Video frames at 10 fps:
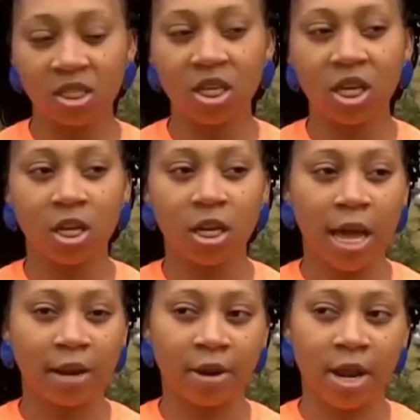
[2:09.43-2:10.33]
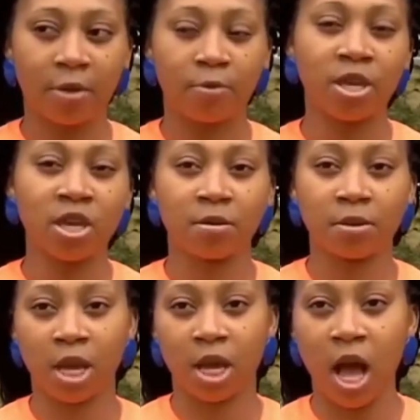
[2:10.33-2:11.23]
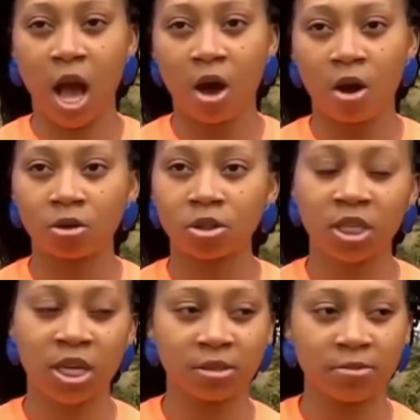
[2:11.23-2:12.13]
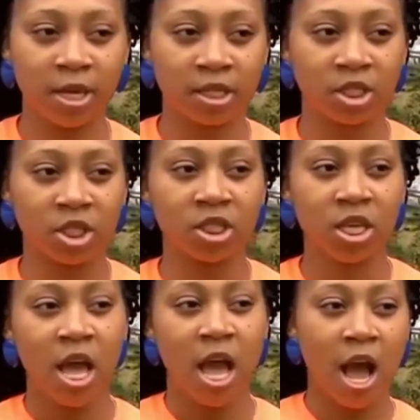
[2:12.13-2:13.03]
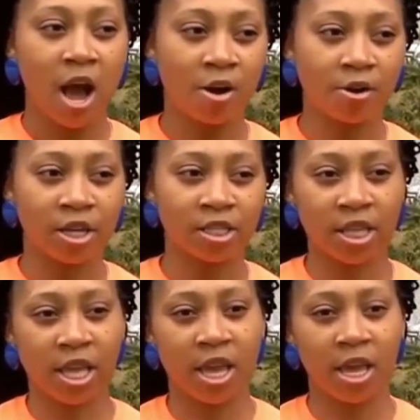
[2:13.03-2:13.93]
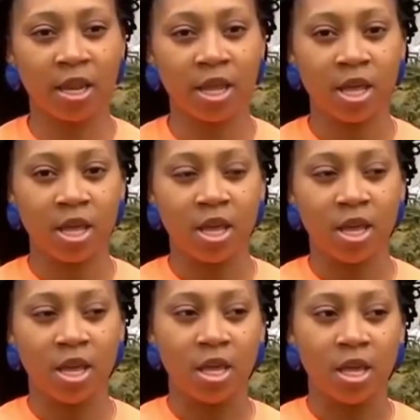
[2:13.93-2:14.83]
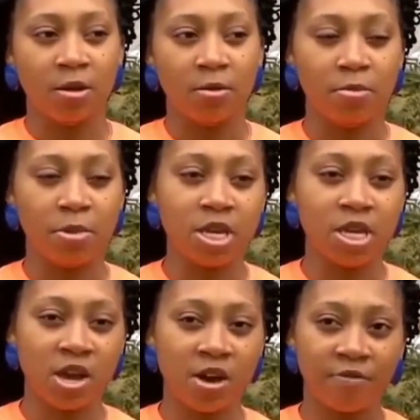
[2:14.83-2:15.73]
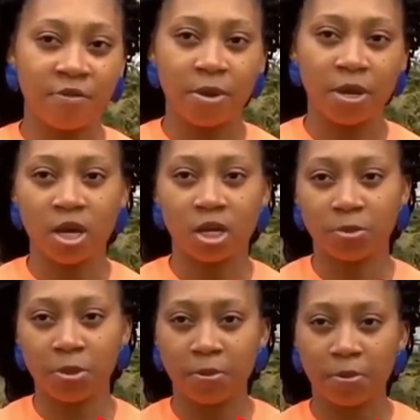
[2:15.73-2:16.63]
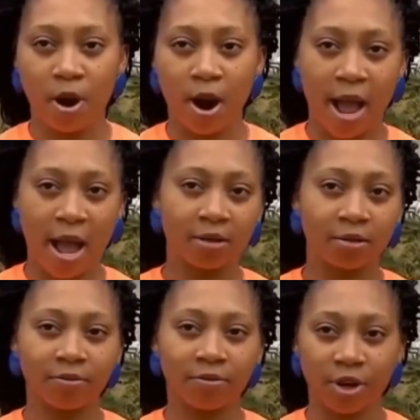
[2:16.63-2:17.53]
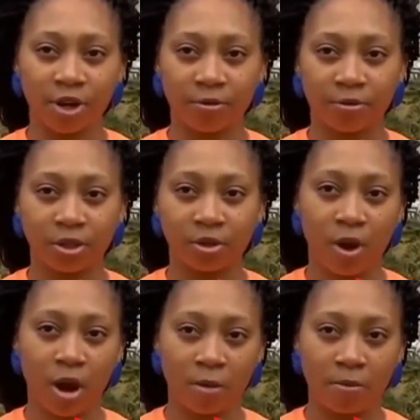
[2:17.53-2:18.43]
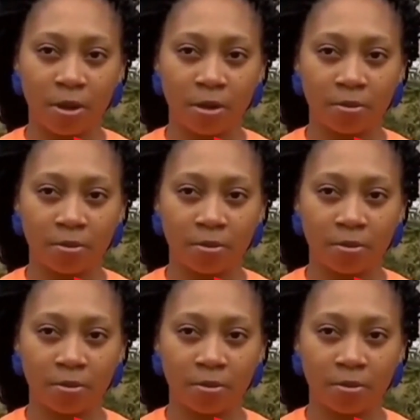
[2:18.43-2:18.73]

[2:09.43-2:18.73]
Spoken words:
since he hit the lottery, we kept getting calls, text messages, all that saying, "Be careful because people are out for him to rob